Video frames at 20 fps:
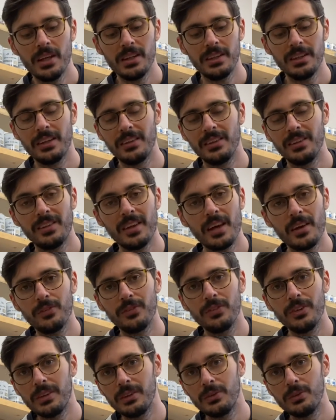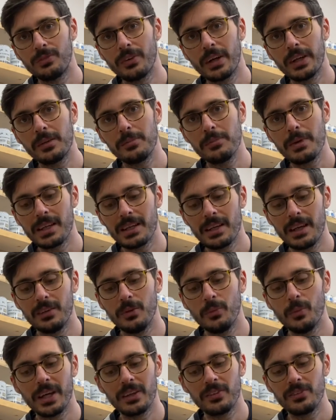then I definitely would recommend getting a
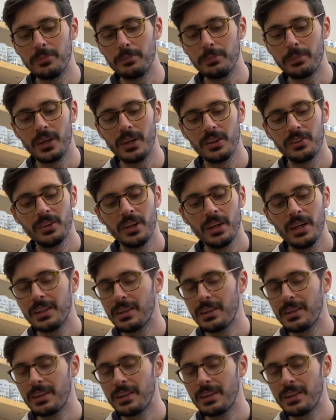waxing brush.